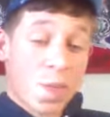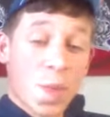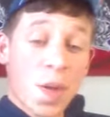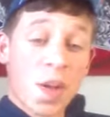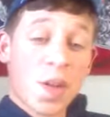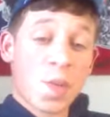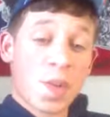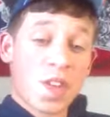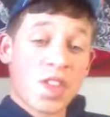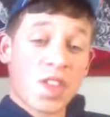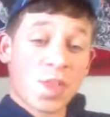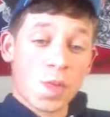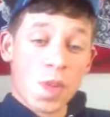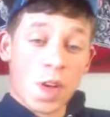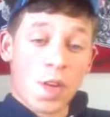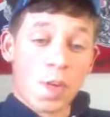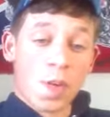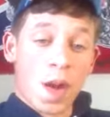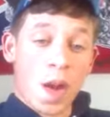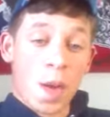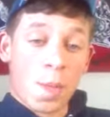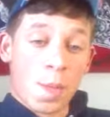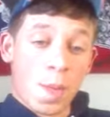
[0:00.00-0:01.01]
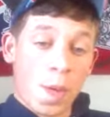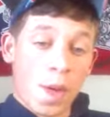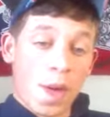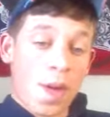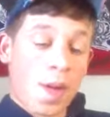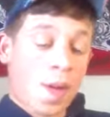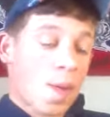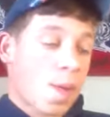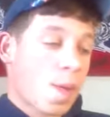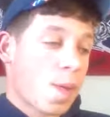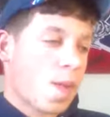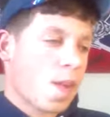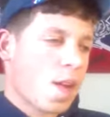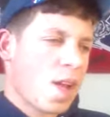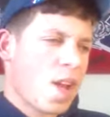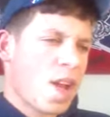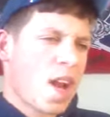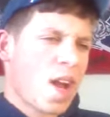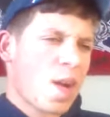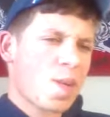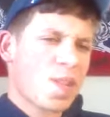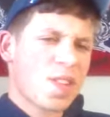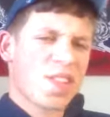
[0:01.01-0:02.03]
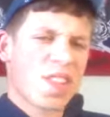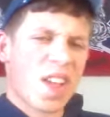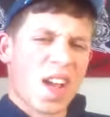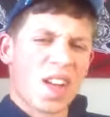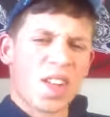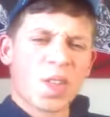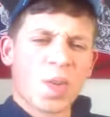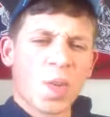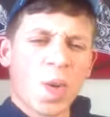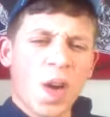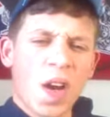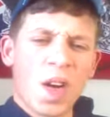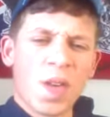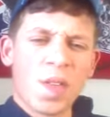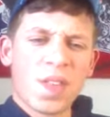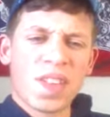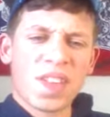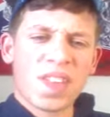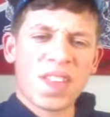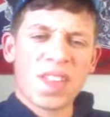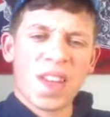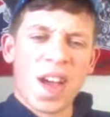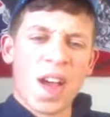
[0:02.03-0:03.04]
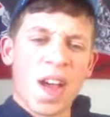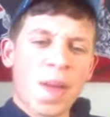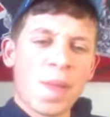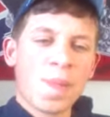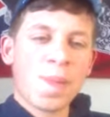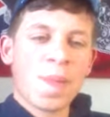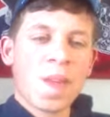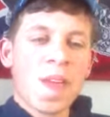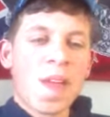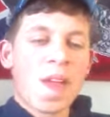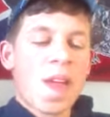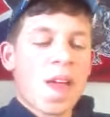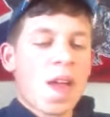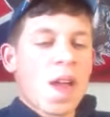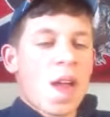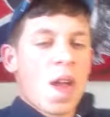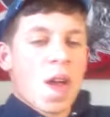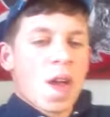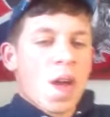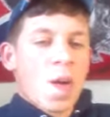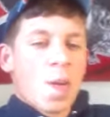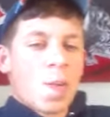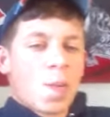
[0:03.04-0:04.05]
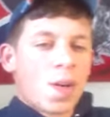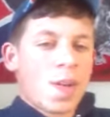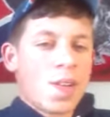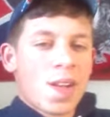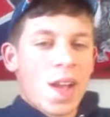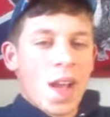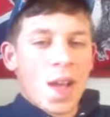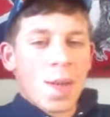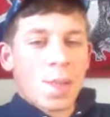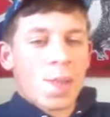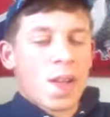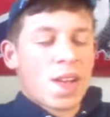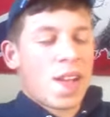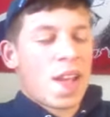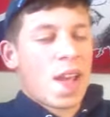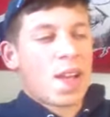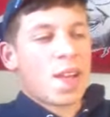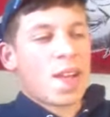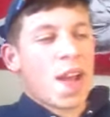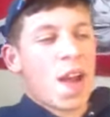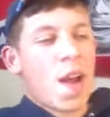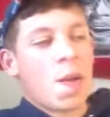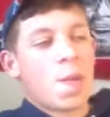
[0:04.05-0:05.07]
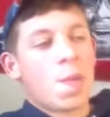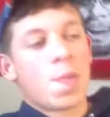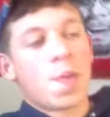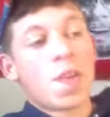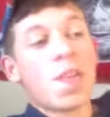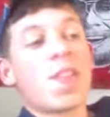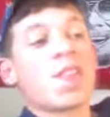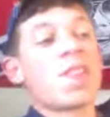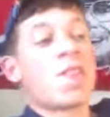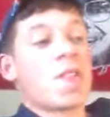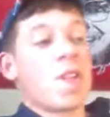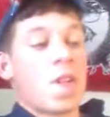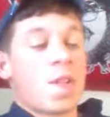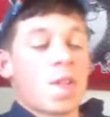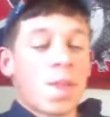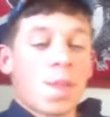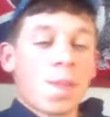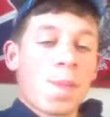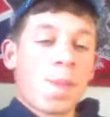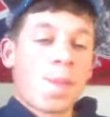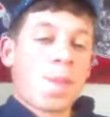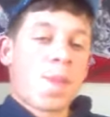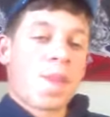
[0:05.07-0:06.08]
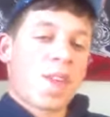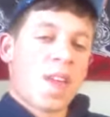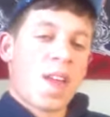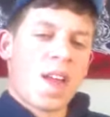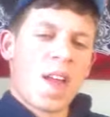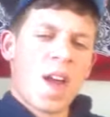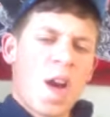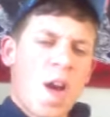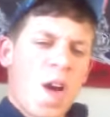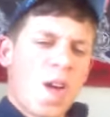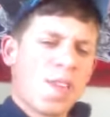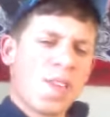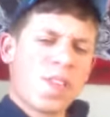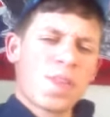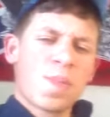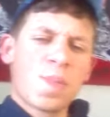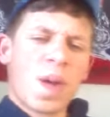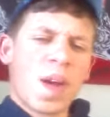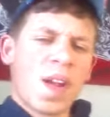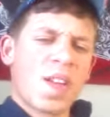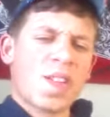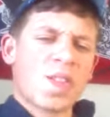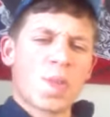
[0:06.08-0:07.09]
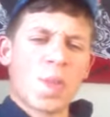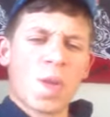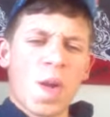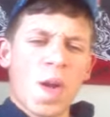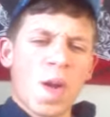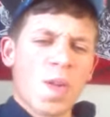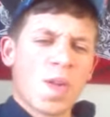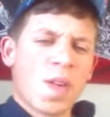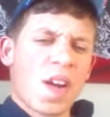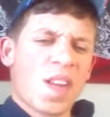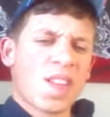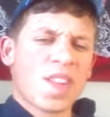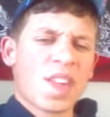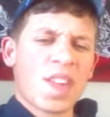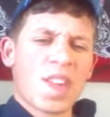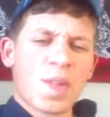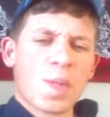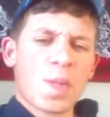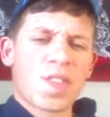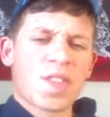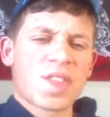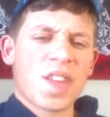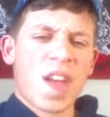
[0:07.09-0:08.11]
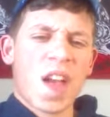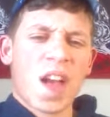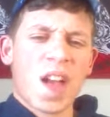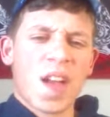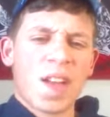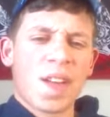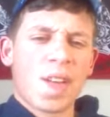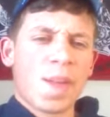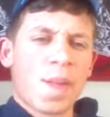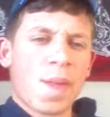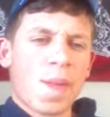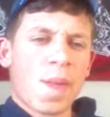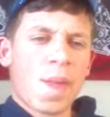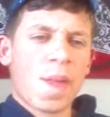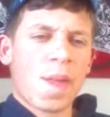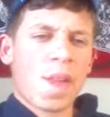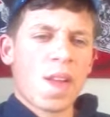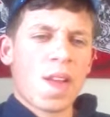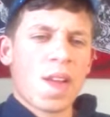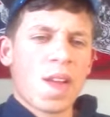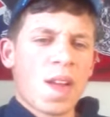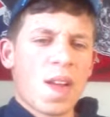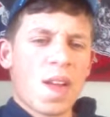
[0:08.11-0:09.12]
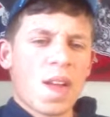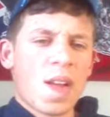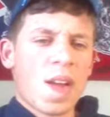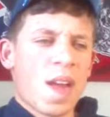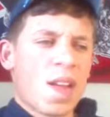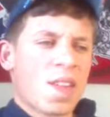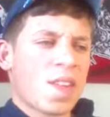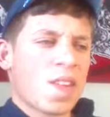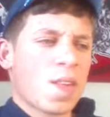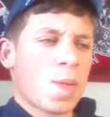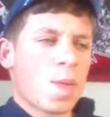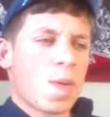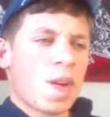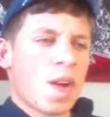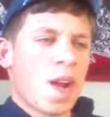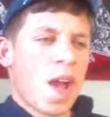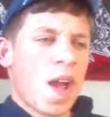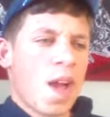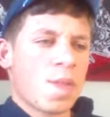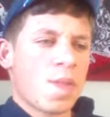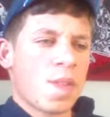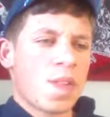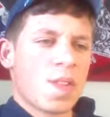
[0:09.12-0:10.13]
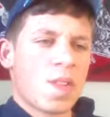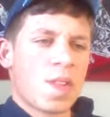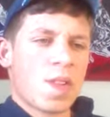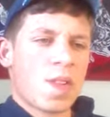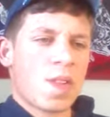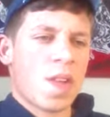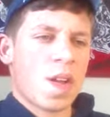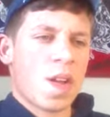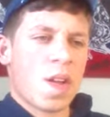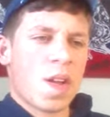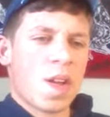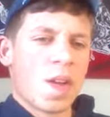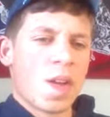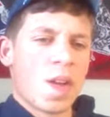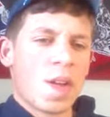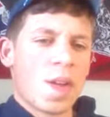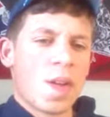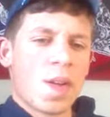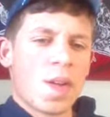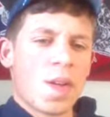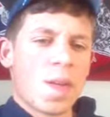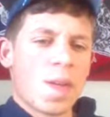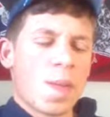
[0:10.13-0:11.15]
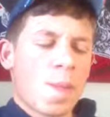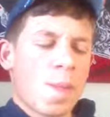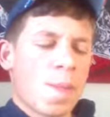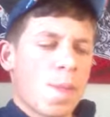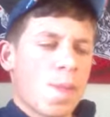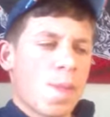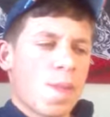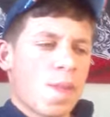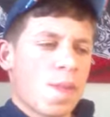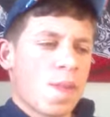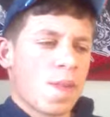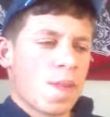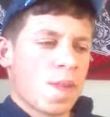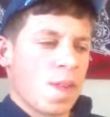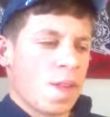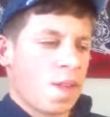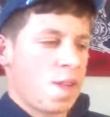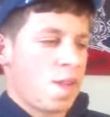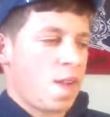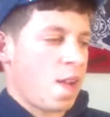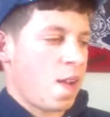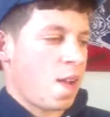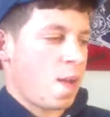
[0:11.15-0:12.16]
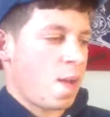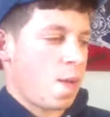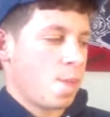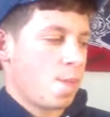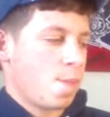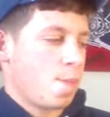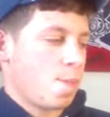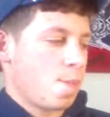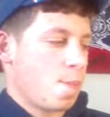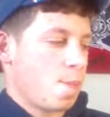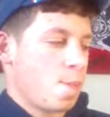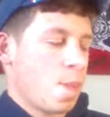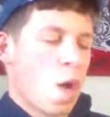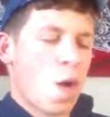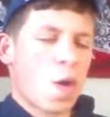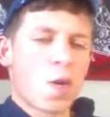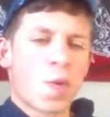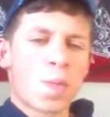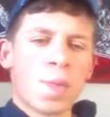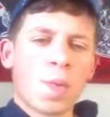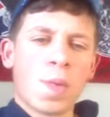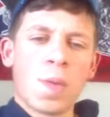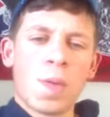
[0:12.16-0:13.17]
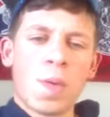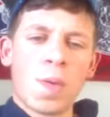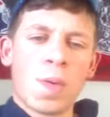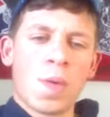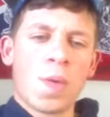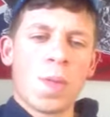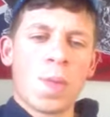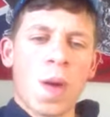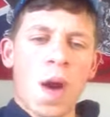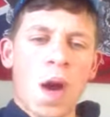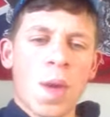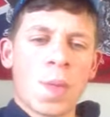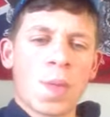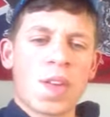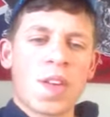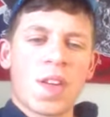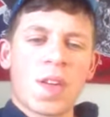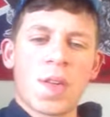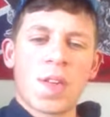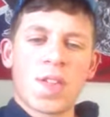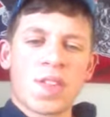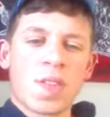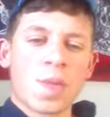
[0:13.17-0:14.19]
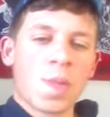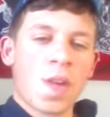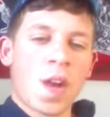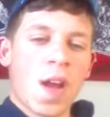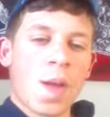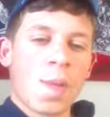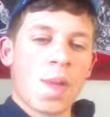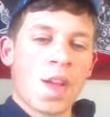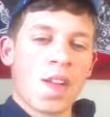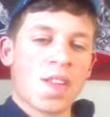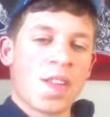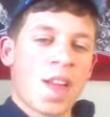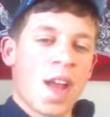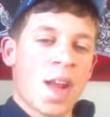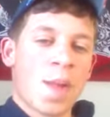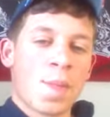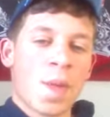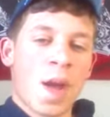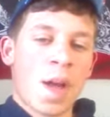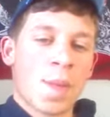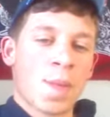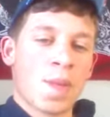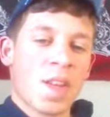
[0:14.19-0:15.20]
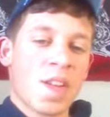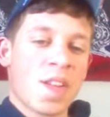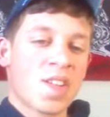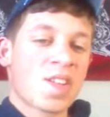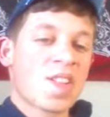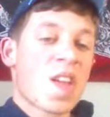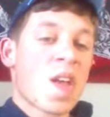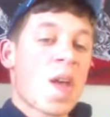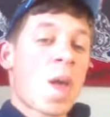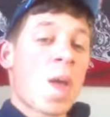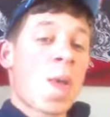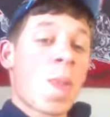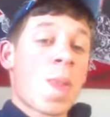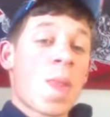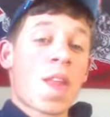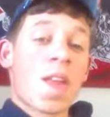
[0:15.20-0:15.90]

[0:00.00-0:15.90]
I was pretty much the runaround boy, and I was like 12 at the time. One night, my dad got really drunk. All of his buddies were over. I think we were having the damn motor pool barbecue or some crap like that at my place.